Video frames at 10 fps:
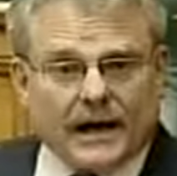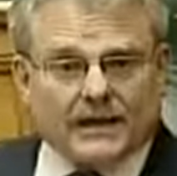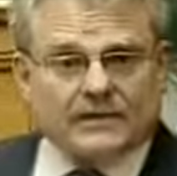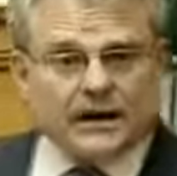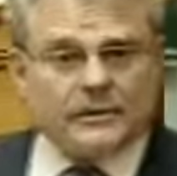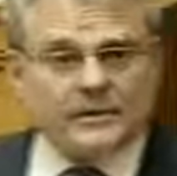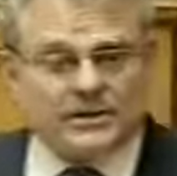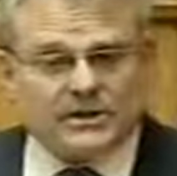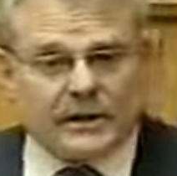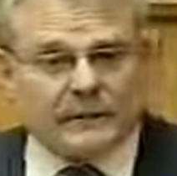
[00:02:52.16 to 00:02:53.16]
the House, though,
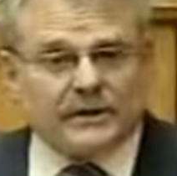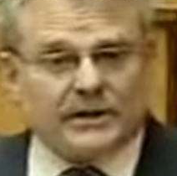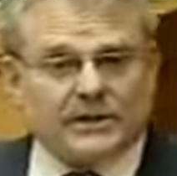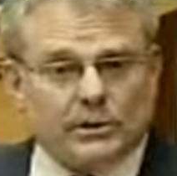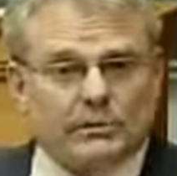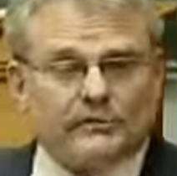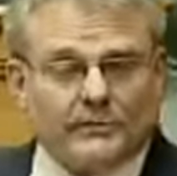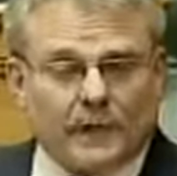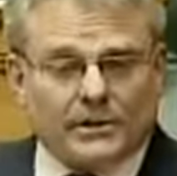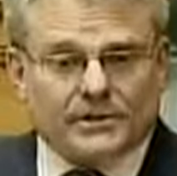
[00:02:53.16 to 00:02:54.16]
Mr Chairman, that two of
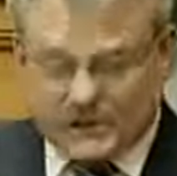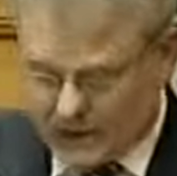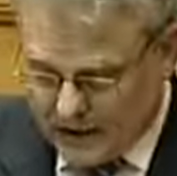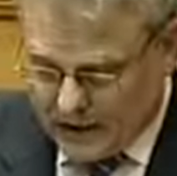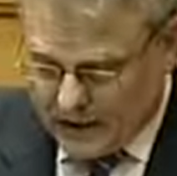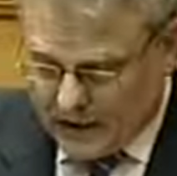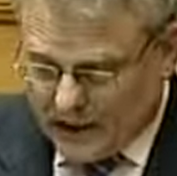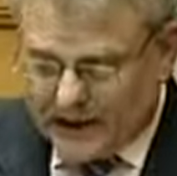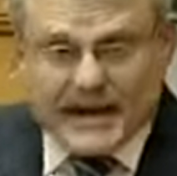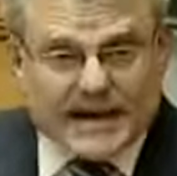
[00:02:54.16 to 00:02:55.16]
the most
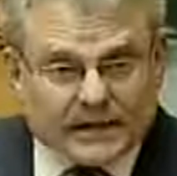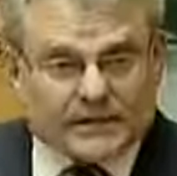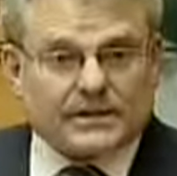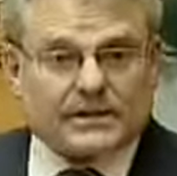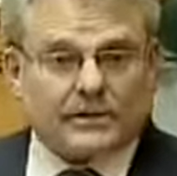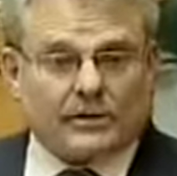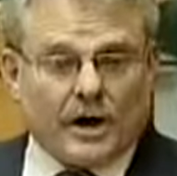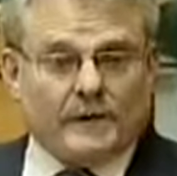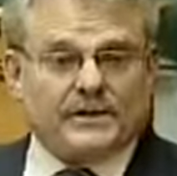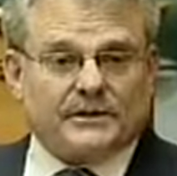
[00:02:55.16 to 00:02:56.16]
heinous
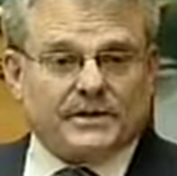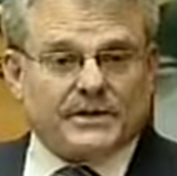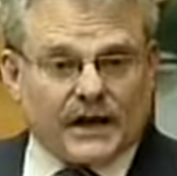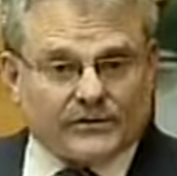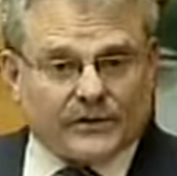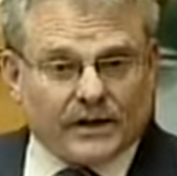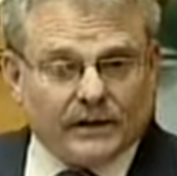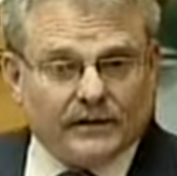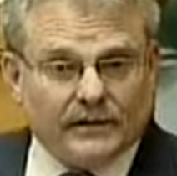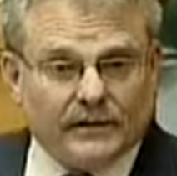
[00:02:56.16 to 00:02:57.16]
crimes in this country
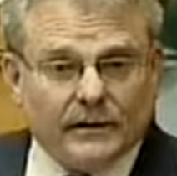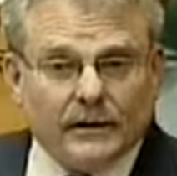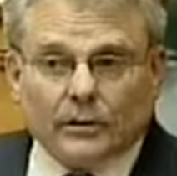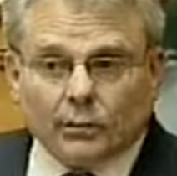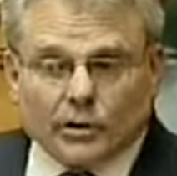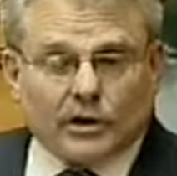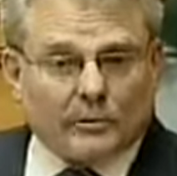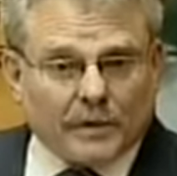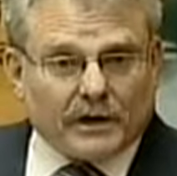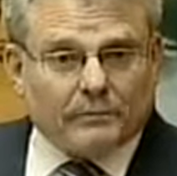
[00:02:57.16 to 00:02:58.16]
were
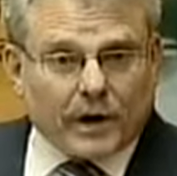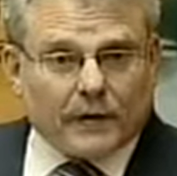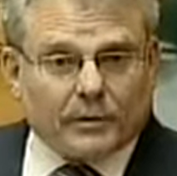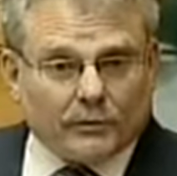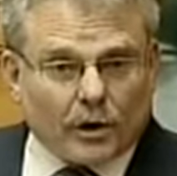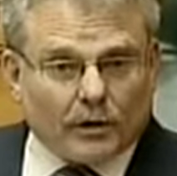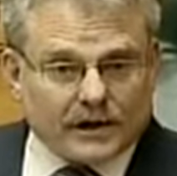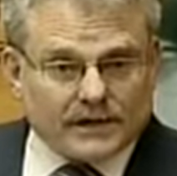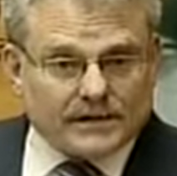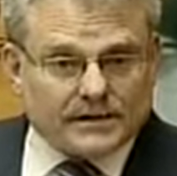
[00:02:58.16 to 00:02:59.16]
committed by
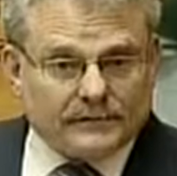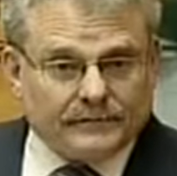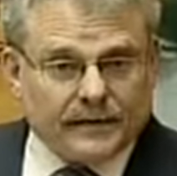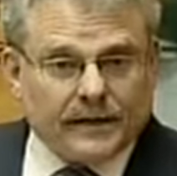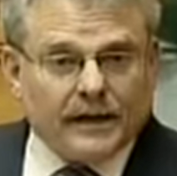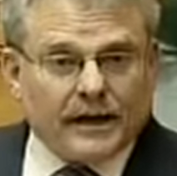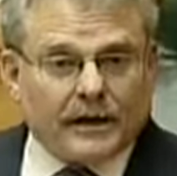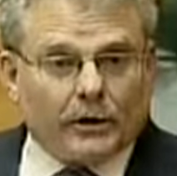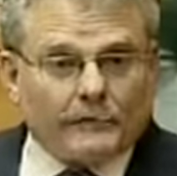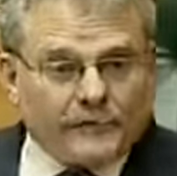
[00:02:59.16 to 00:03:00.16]
parolees.
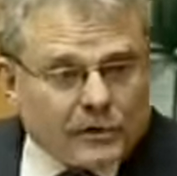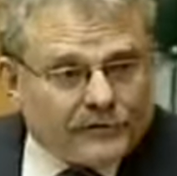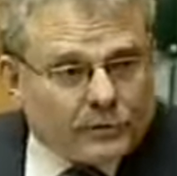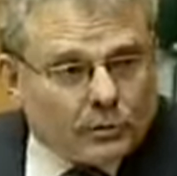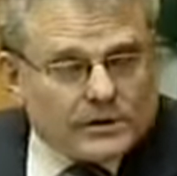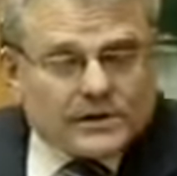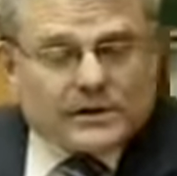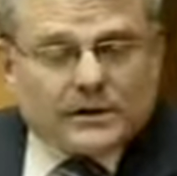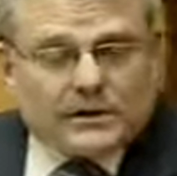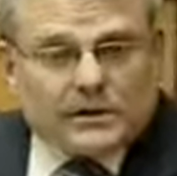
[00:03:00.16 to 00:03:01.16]
And I refer, of course,
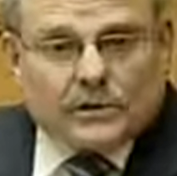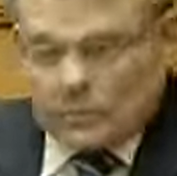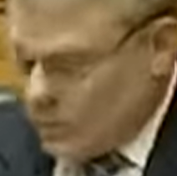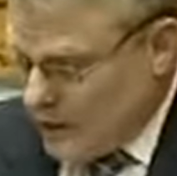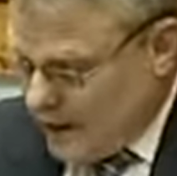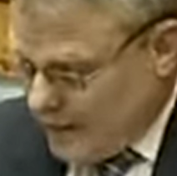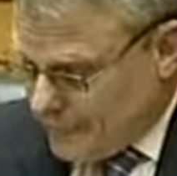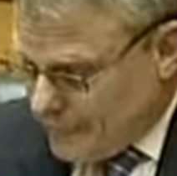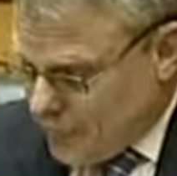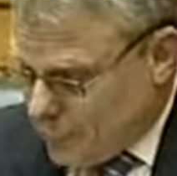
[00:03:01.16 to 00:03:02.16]
to
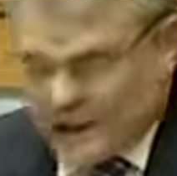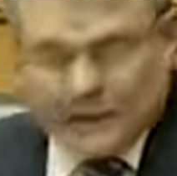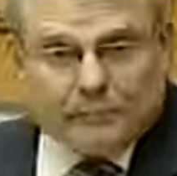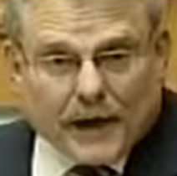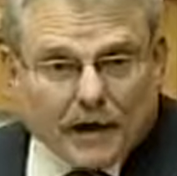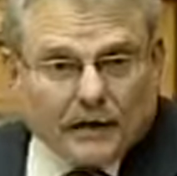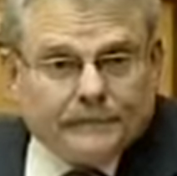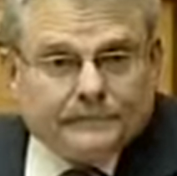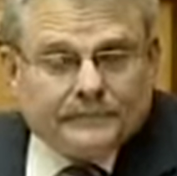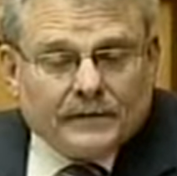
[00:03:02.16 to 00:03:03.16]
William Bell
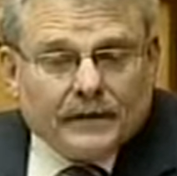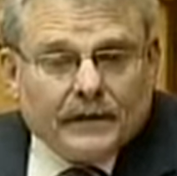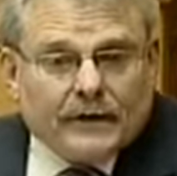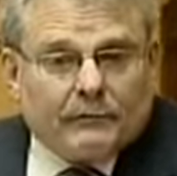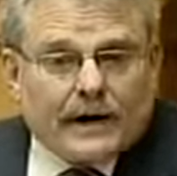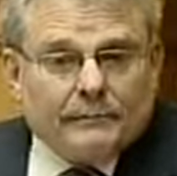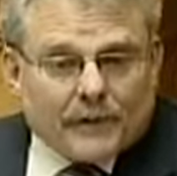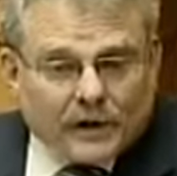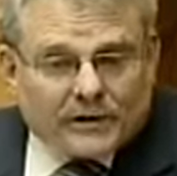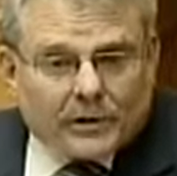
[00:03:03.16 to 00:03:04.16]
and Graham
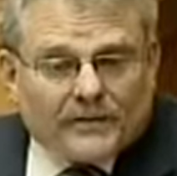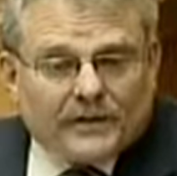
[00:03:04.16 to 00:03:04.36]
Burton.